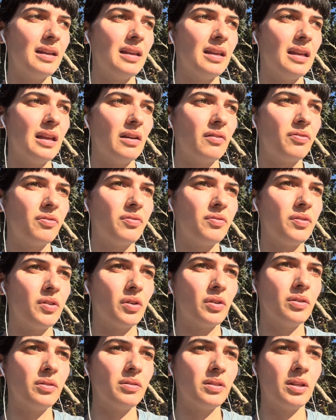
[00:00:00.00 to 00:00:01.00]
if
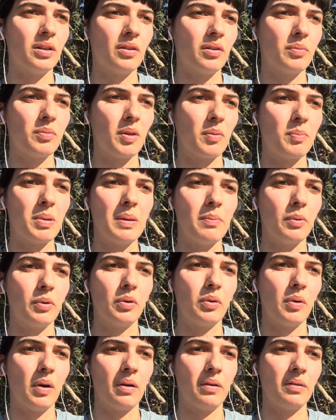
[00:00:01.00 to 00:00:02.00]
you're, the people
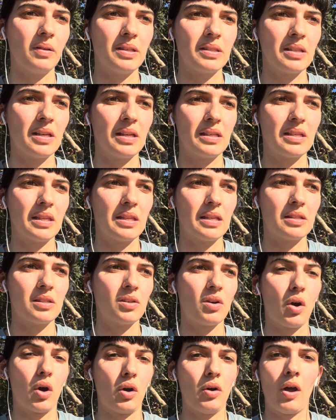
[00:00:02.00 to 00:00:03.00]
who aren't listening to this
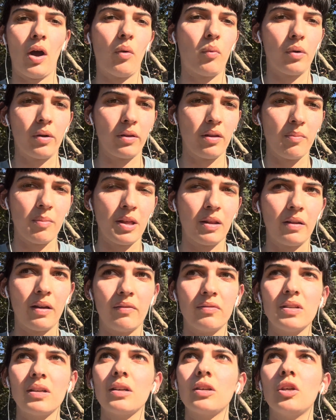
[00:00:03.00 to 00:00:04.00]
are not worthy of being
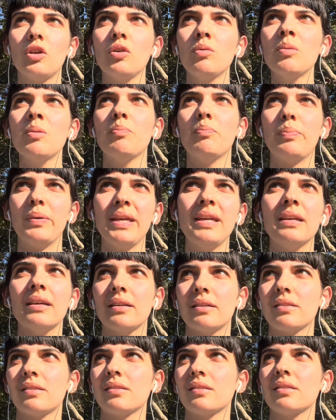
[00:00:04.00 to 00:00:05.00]
loved. Human
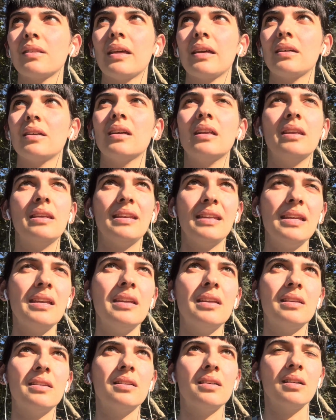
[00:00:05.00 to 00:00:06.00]
beings,
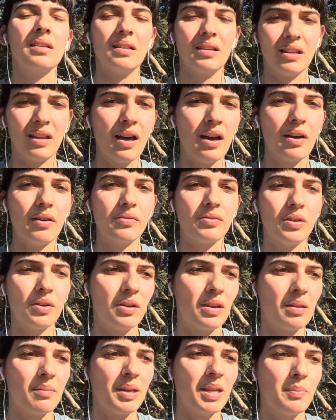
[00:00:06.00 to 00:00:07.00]
need love, you
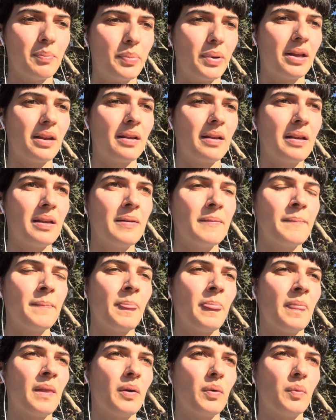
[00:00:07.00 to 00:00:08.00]
know what I mean? But
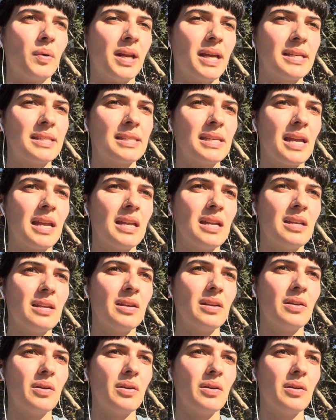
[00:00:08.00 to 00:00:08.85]
when I say